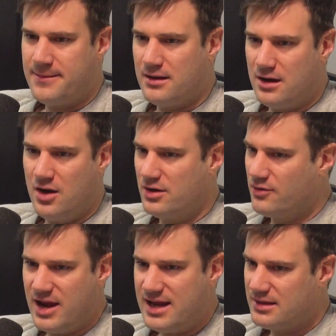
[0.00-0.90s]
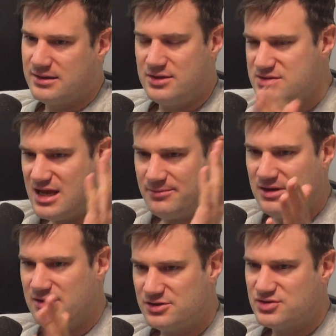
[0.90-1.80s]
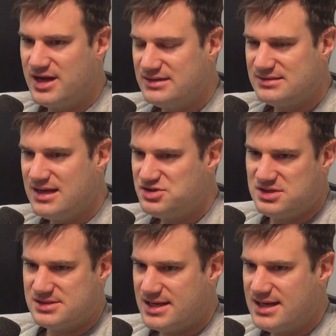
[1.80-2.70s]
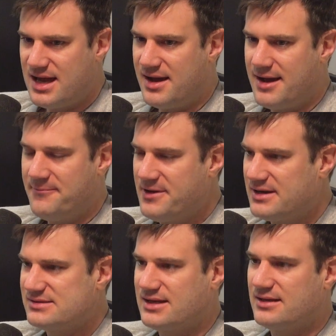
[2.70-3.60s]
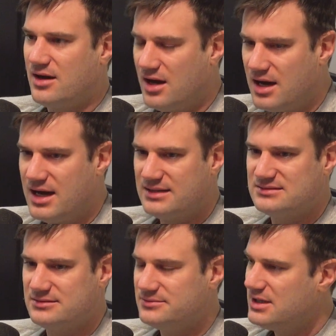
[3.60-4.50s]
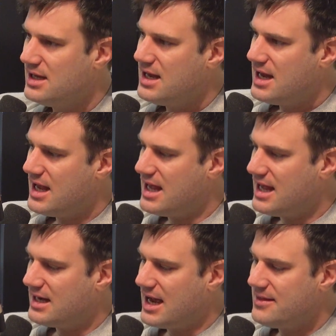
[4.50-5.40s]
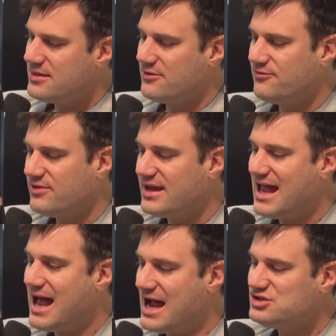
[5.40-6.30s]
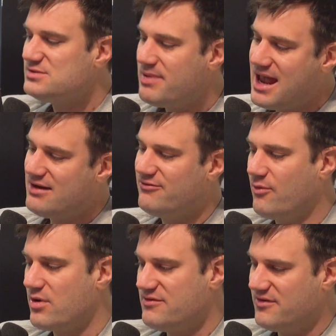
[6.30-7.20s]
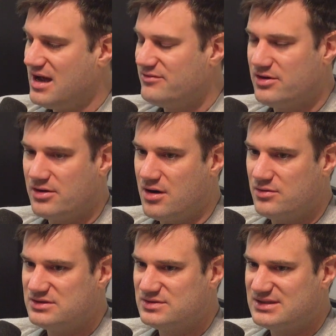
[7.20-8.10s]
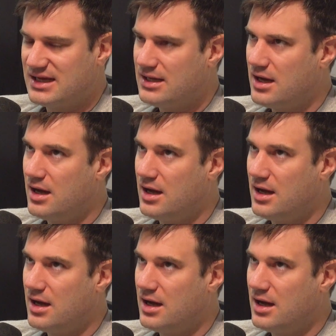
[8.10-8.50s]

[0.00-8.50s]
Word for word: oh great, can you take me to the train station? He's like, yeah, hop in. I was like, awesome. And I the the cat I just paid forty-five euro, which was like